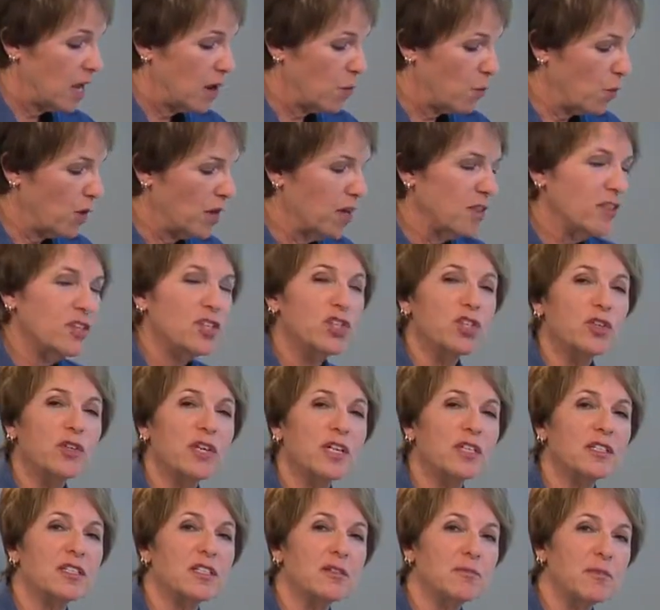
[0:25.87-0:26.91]
And one of the
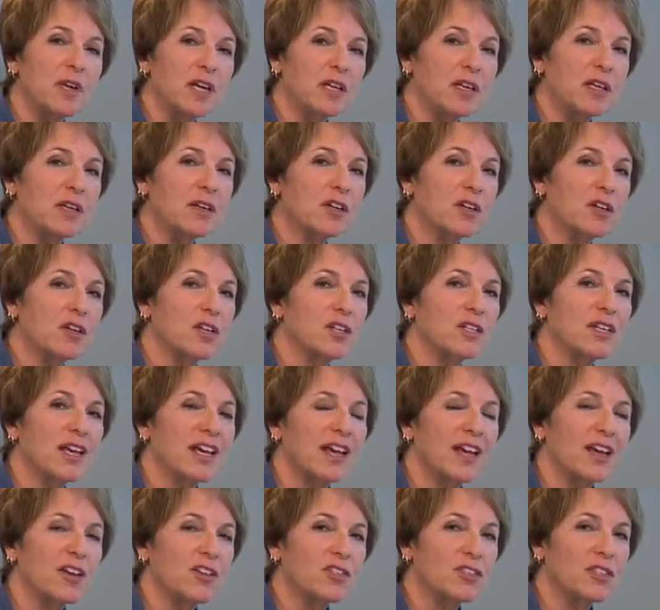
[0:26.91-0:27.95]
tricks to making a good
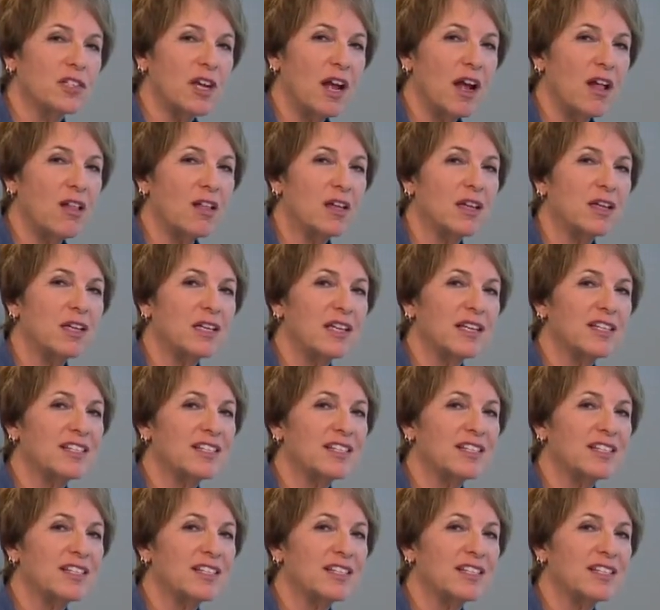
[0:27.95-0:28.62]
kale salad